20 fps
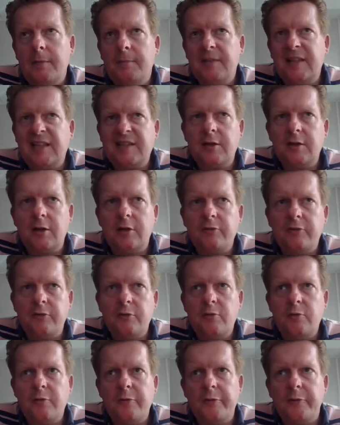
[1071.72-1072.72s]
That's not
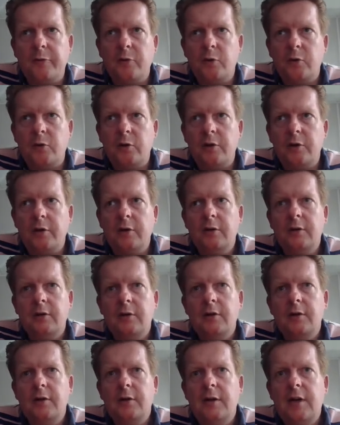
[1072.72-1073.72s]
true for
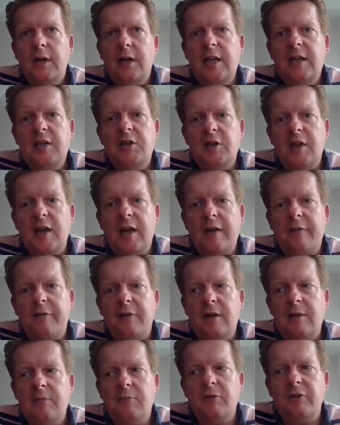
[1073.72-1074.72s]
each and
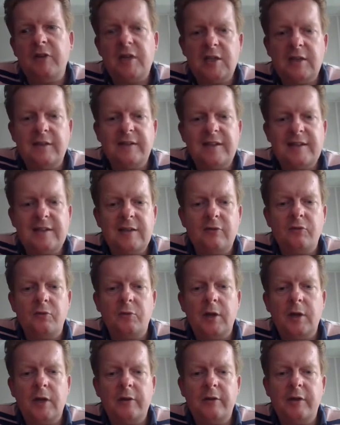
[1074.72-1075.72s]
every mutation testing
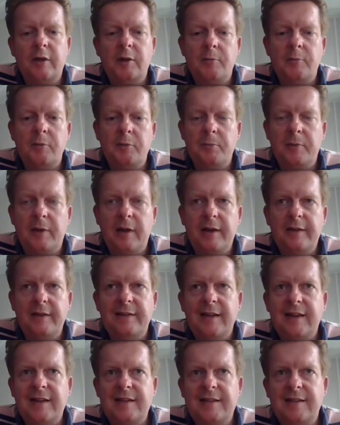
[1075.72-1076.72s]
tool out there, but
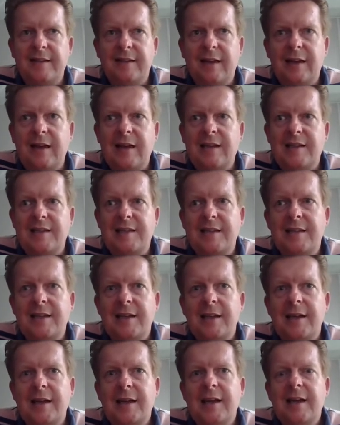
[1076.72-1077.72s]
PITest is
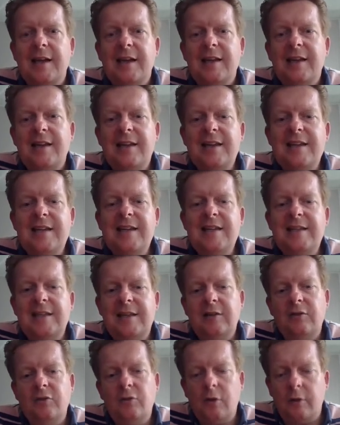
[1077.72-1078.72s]

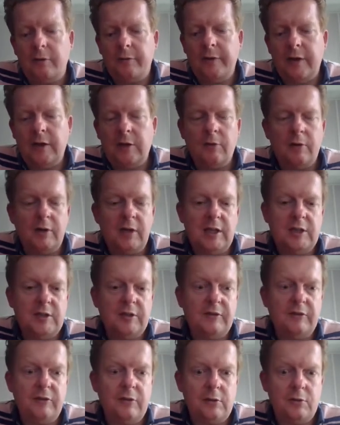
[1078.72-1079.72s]
easy to configure and
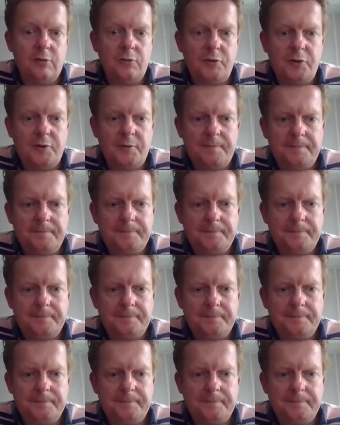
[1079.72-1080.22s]
easy to use.